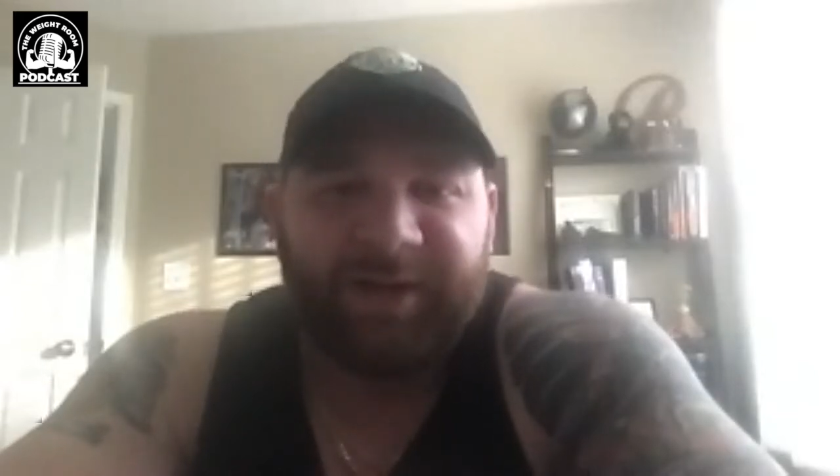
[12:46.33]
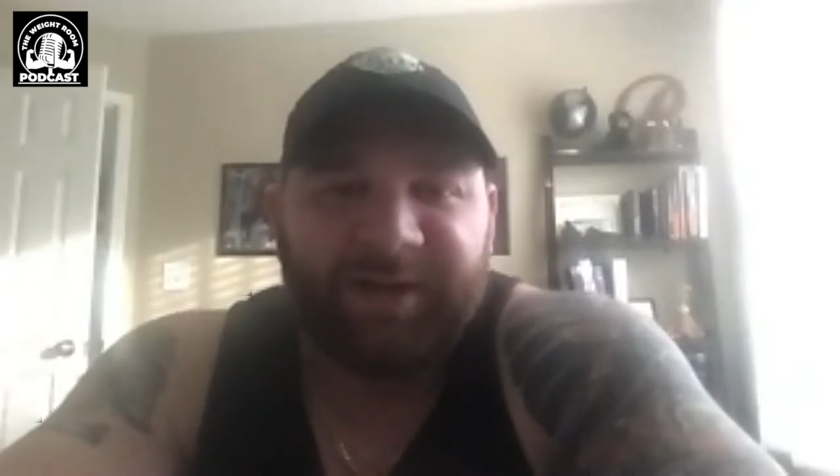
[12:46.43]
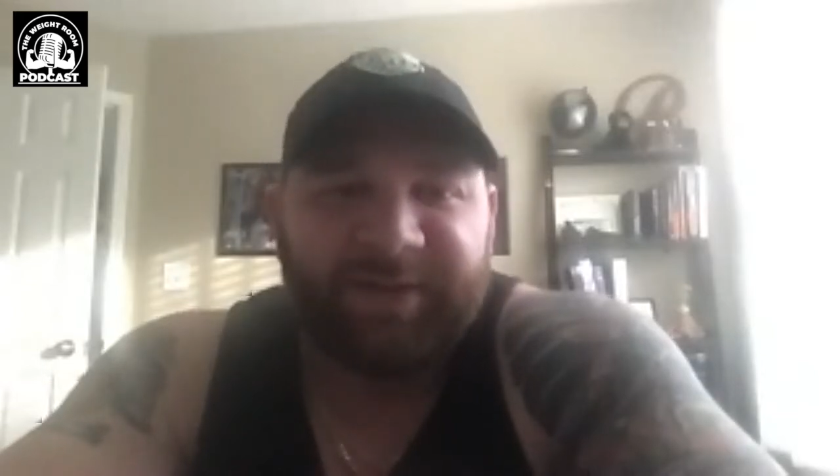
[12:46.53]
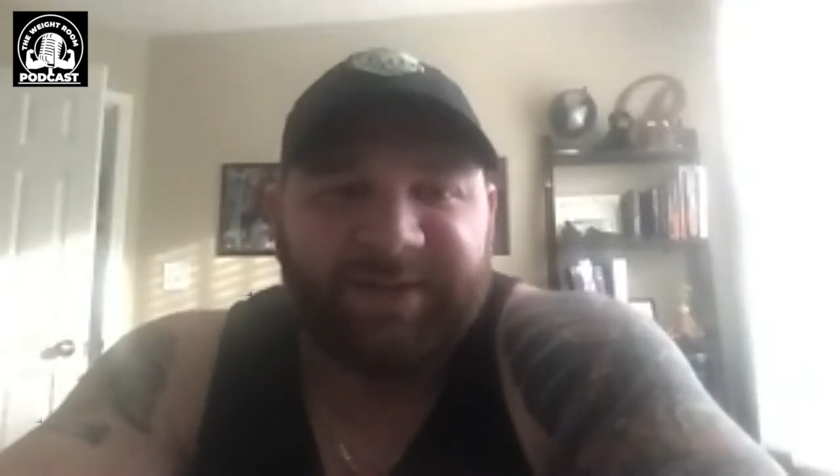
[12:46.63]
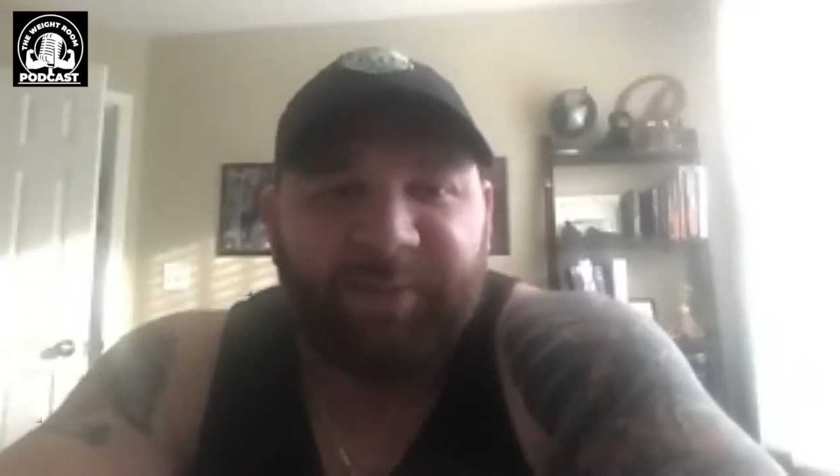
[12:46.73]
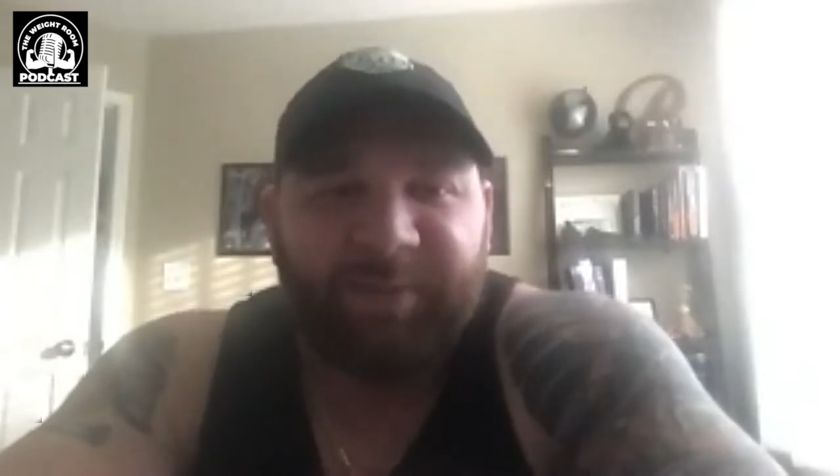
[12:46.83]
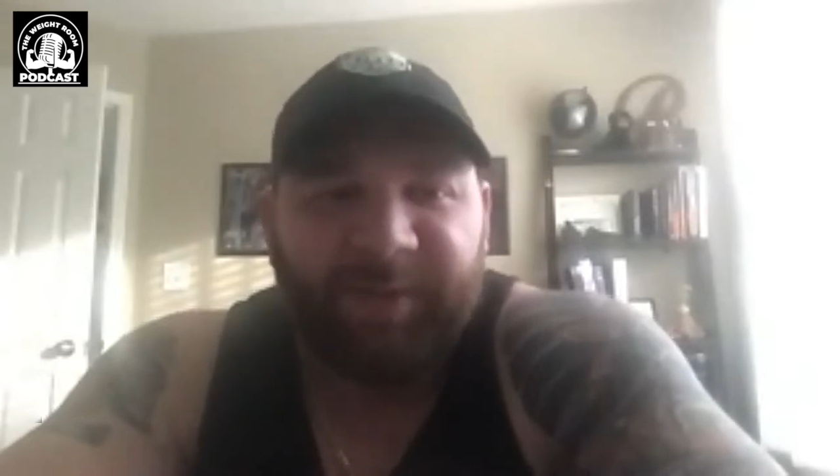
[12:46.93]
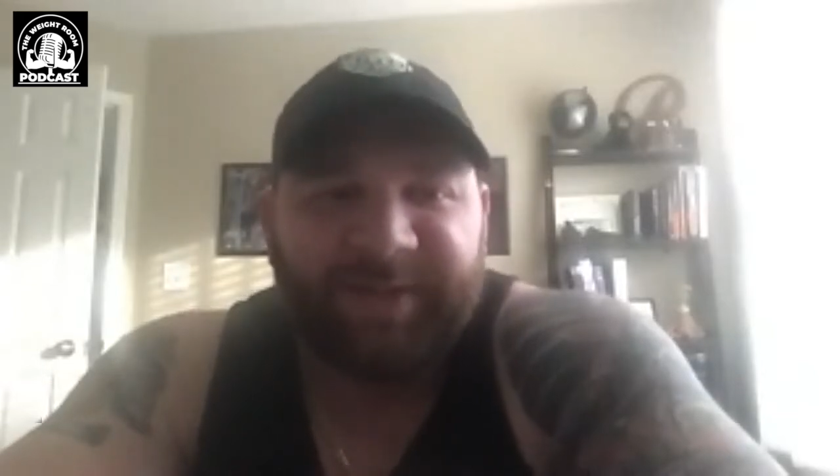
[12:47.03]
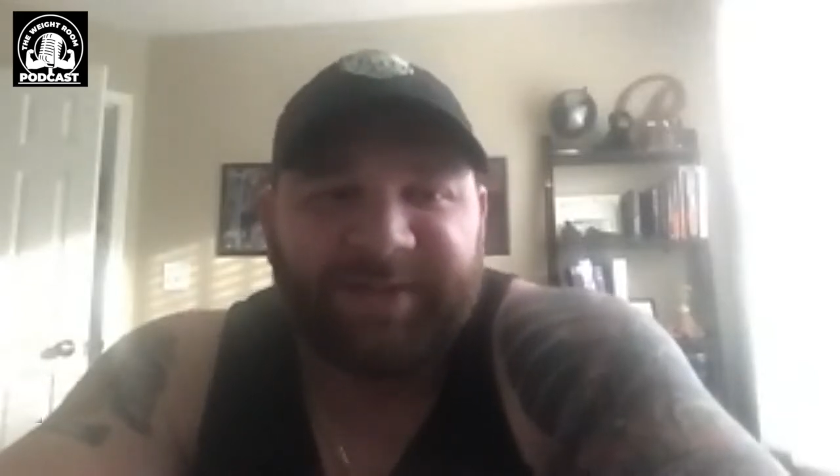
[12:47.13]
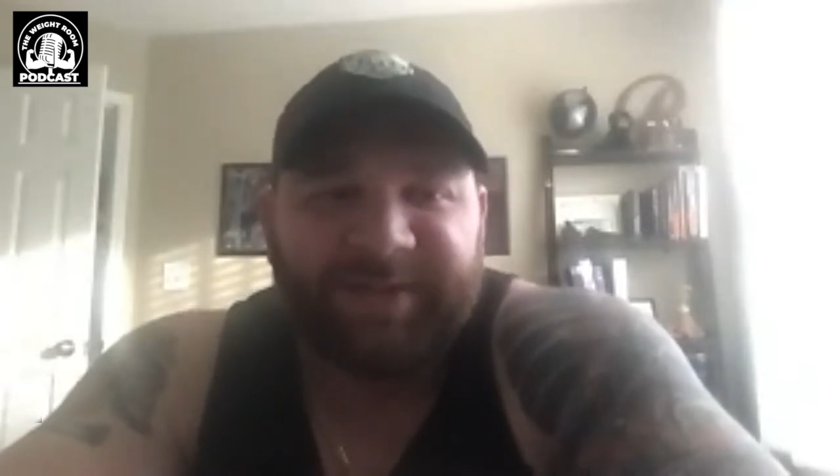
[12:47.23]
of
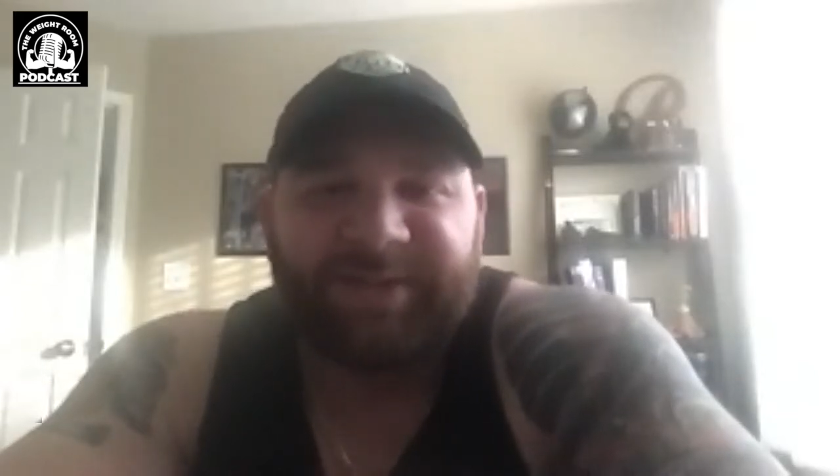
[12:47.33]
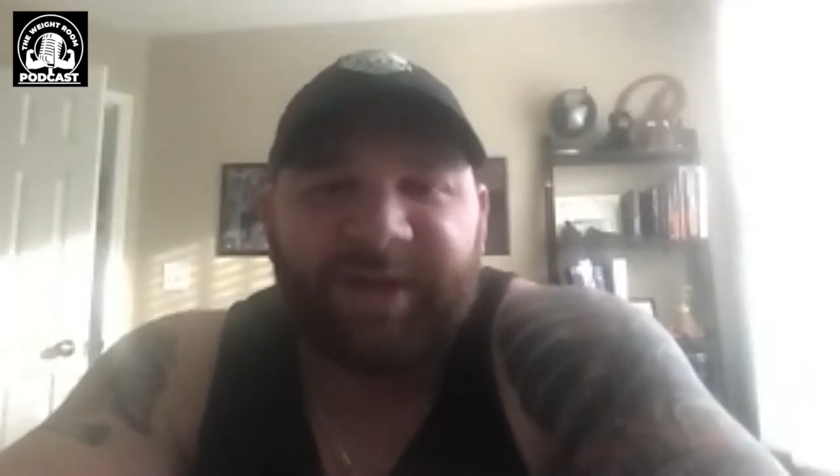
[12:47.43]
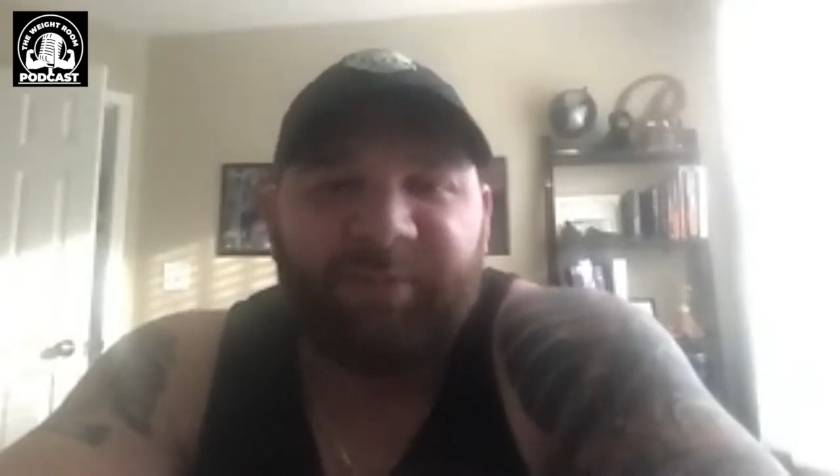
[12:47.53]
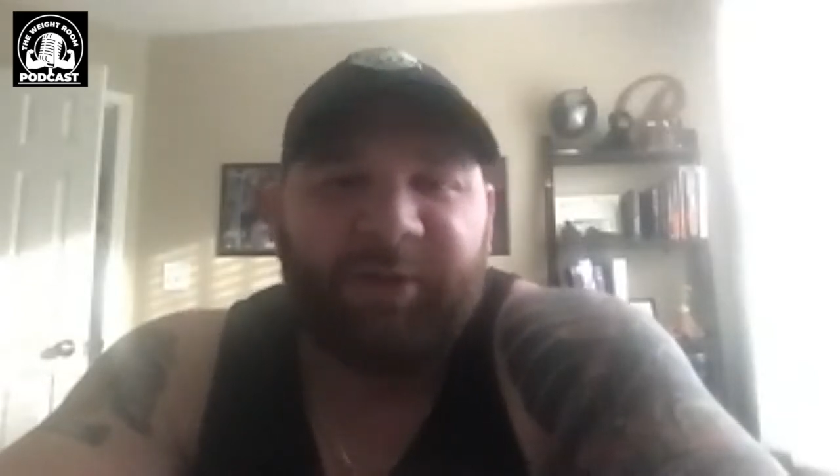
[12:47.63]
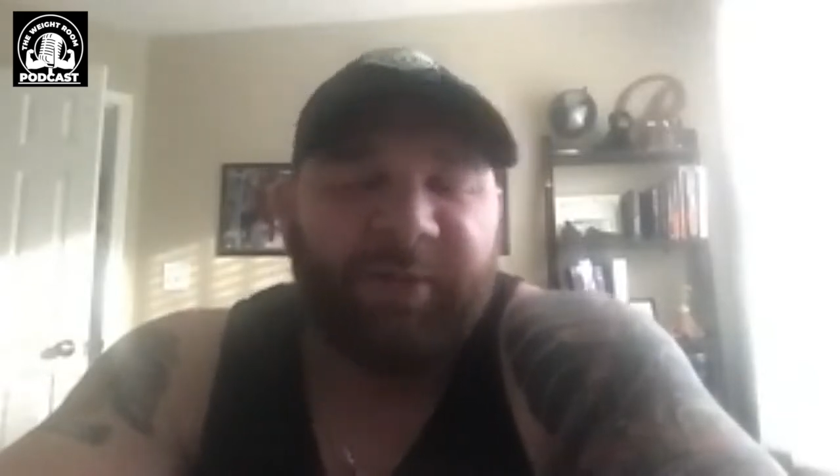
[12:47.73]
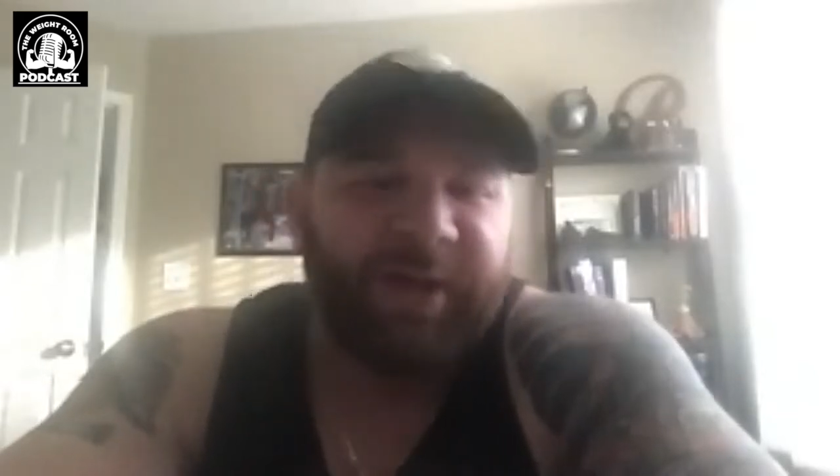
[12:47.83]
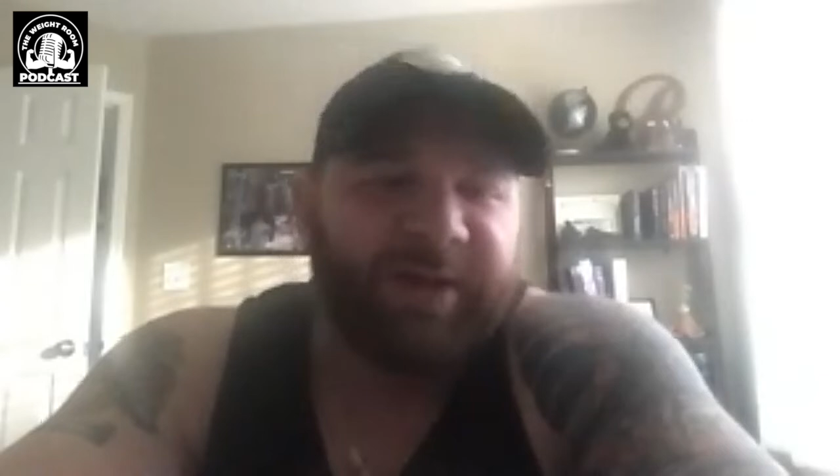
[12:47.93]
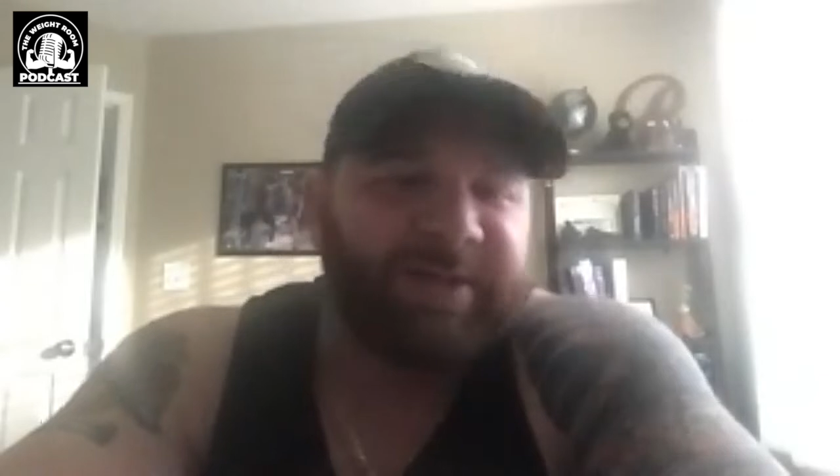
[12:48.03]
supplement